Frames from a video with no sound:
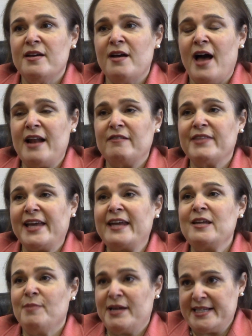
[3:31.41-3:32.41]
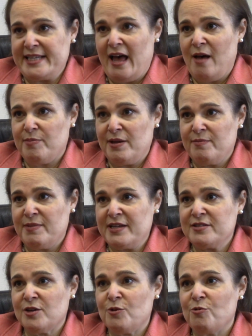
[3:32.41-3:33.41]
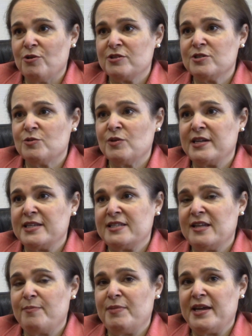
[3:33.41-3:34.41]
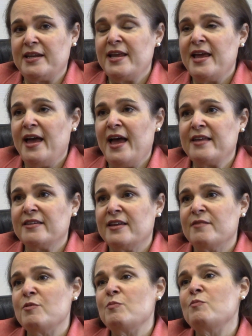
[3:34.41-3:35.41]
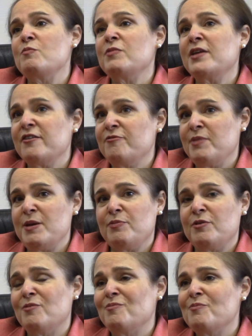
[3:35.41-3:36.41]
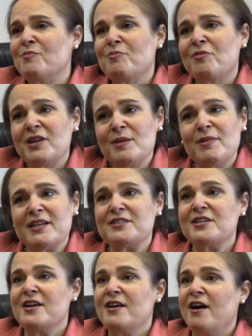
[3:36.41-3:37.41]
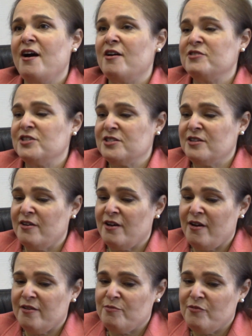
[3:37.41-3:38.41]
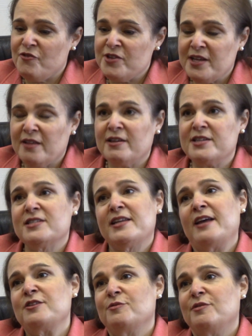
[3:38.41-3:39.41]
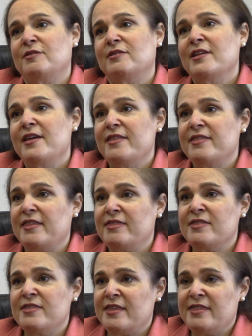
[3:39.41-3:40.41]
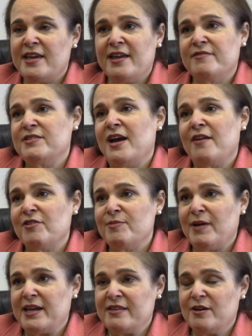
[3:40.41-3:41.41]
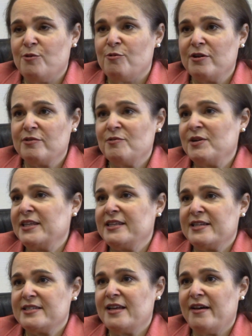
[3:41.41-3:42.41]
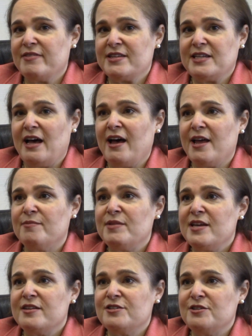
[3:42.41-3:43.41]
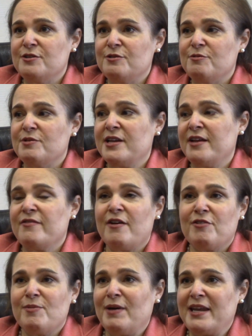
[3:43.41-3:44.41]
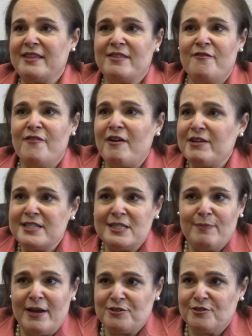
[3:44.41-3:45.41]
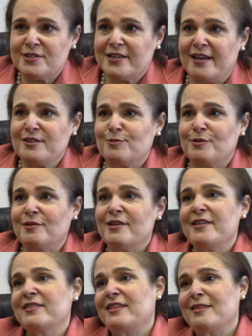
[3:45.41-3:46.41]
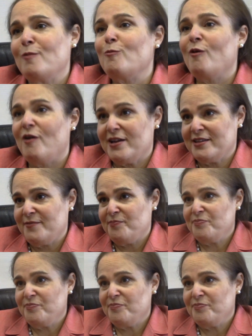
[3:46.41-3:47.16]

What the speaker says: I don't think anybody's happy, because the court's going to step in and give people pretty much just a vanilla schedule that they give to everybody. The court really doesn't have the time to give everybody the very special schedule that they want.